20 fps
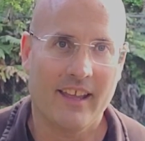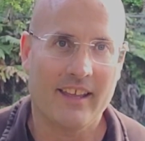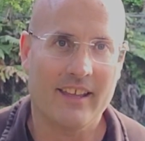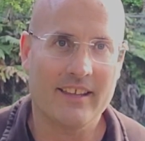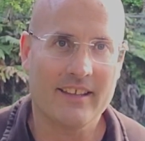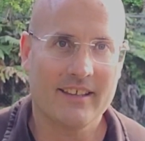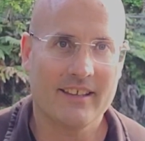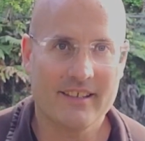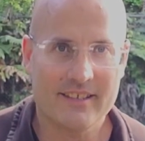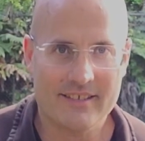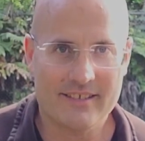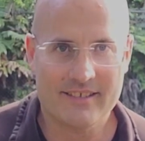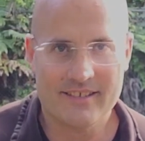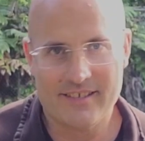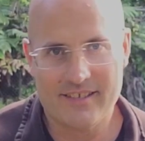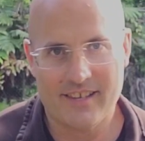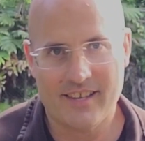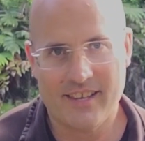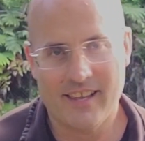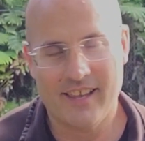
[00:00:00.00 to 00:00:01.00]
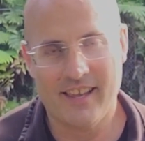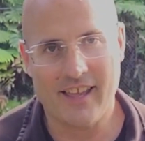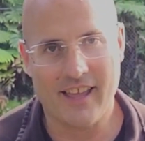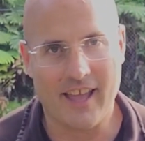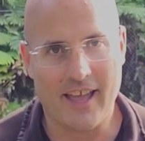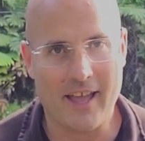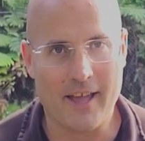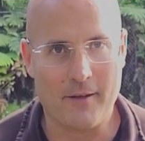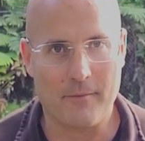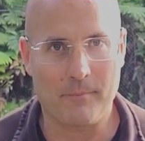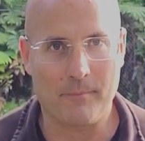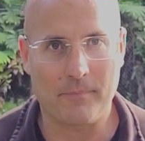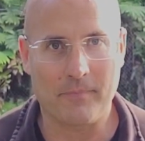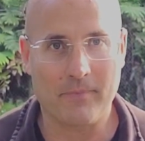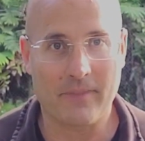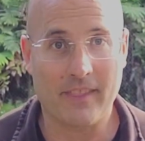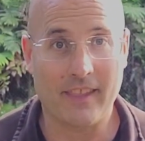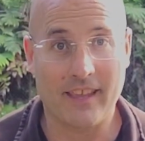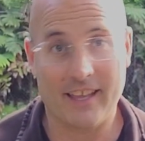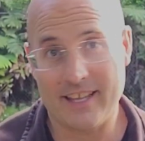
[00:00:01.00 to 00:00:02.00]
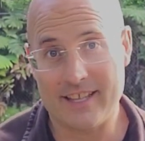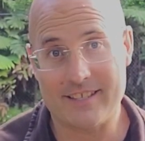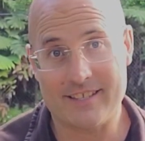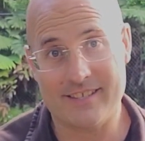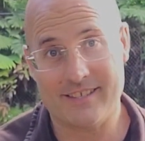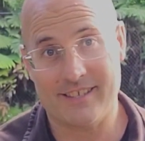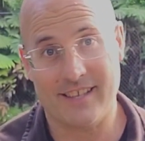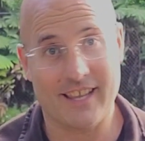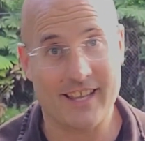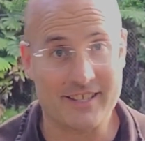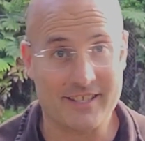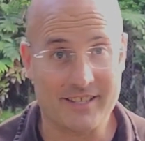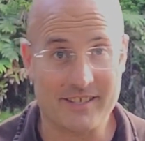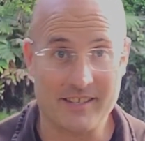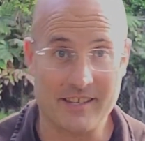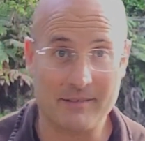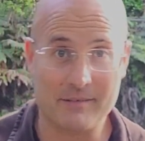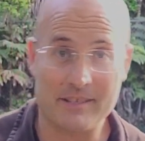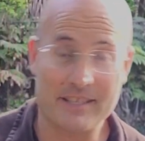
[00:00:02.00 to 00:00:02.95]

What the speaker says: is it's